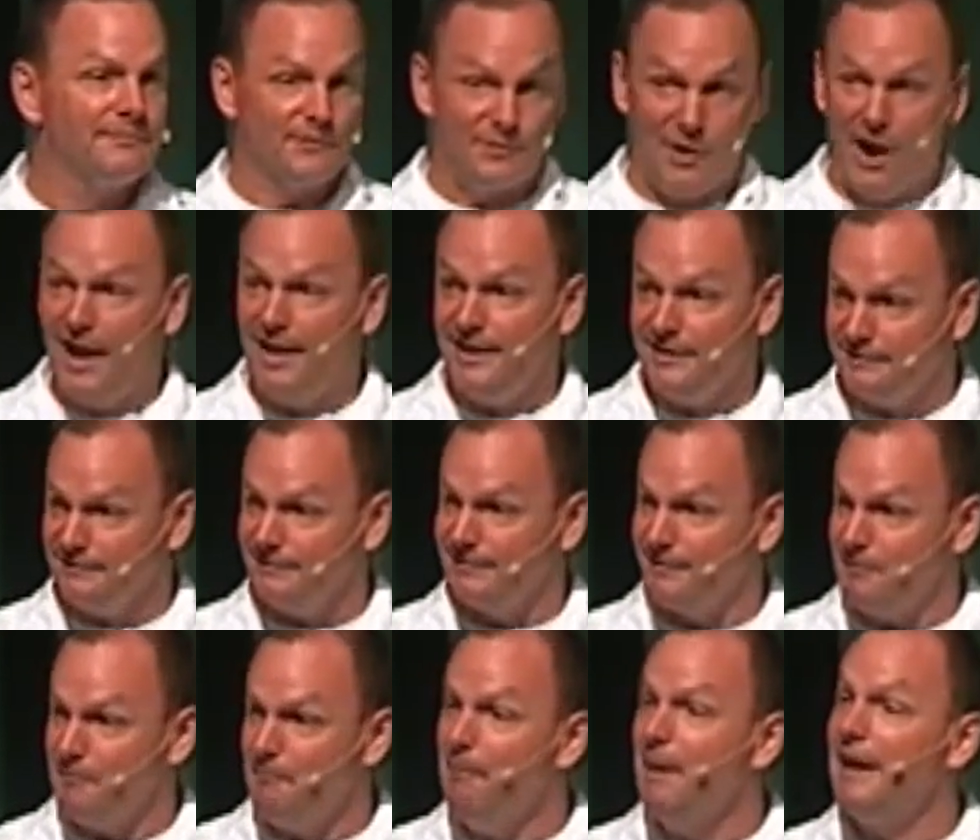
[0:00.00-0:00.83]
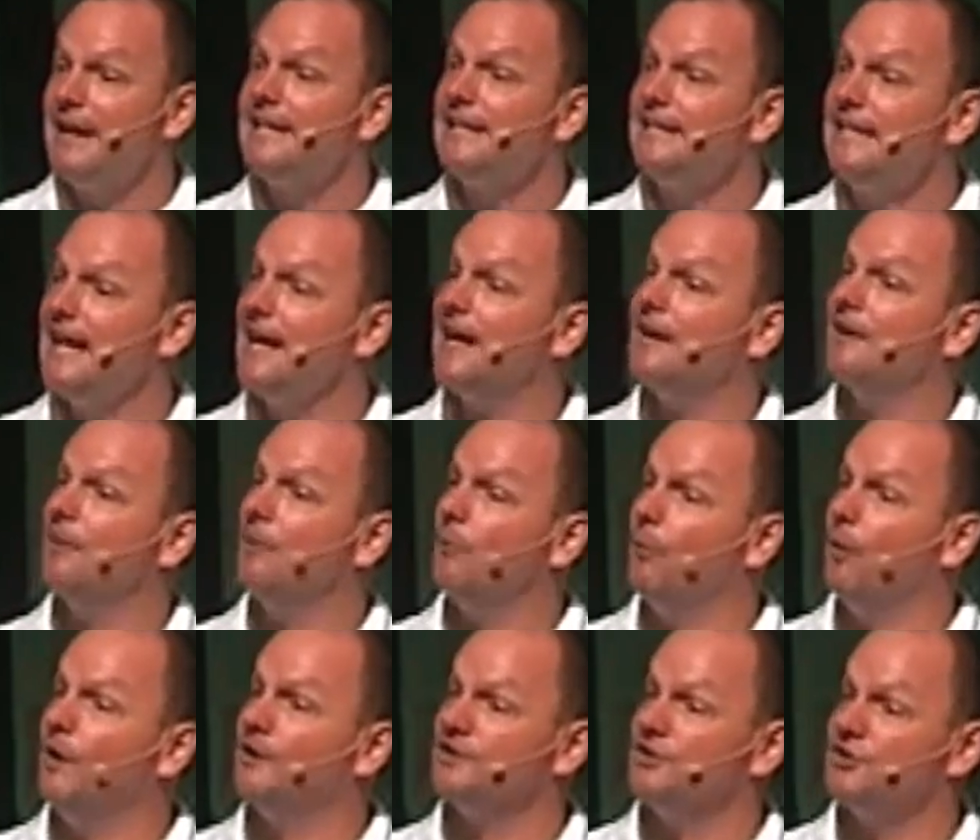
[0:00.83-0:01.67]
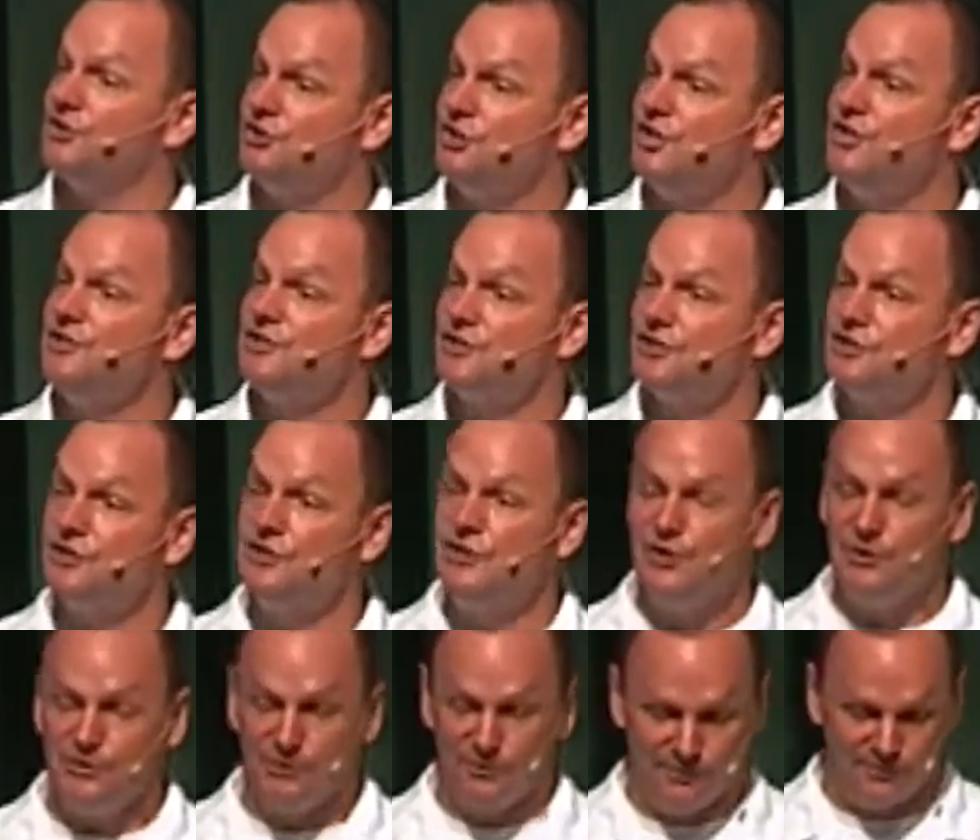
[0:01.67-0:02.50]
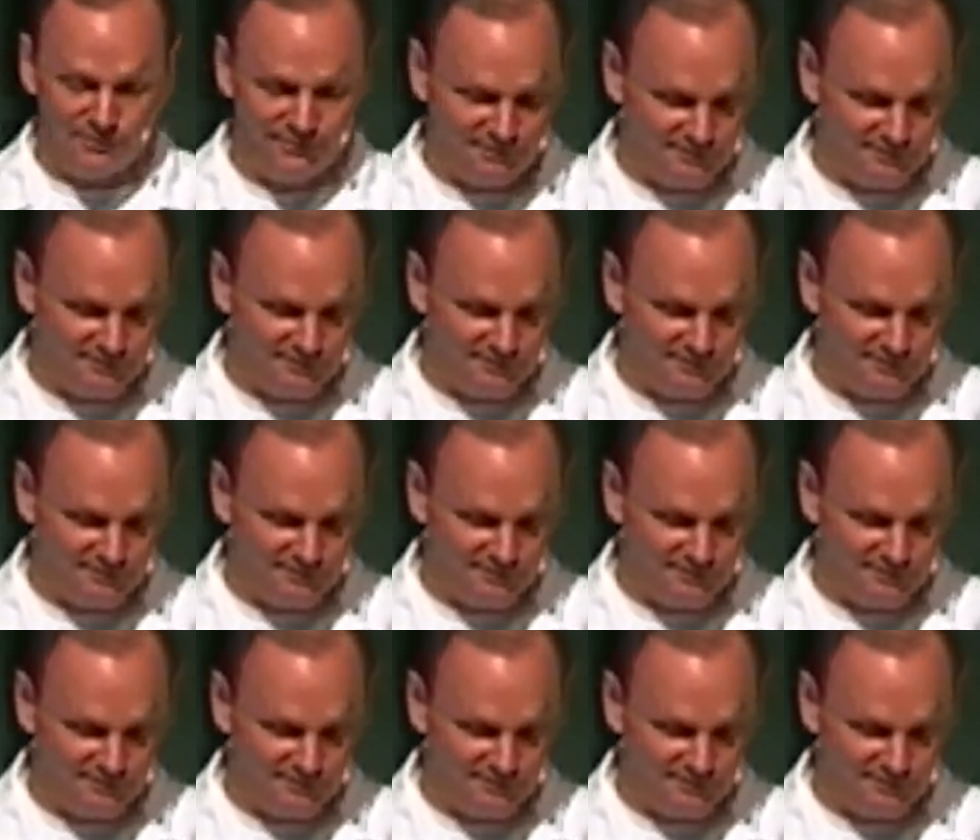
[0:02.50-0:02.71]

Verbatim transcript: Right? But again, what does Jesus do?